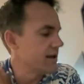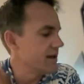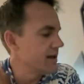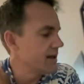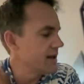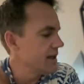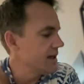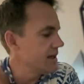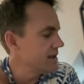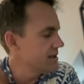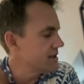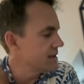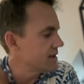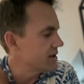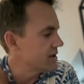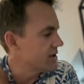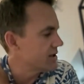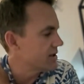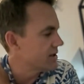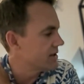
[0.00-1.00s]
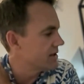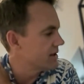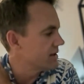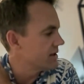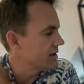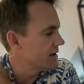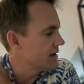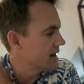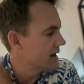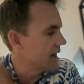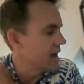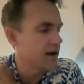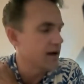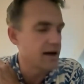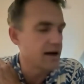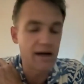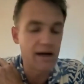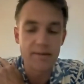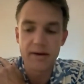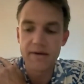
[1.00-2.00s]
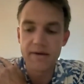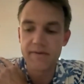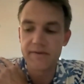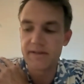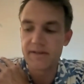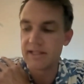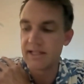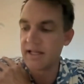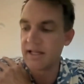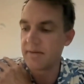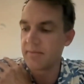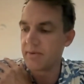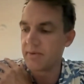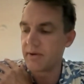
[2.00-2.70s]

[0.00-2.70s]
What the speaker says: It's a I mean, I haven't seen it,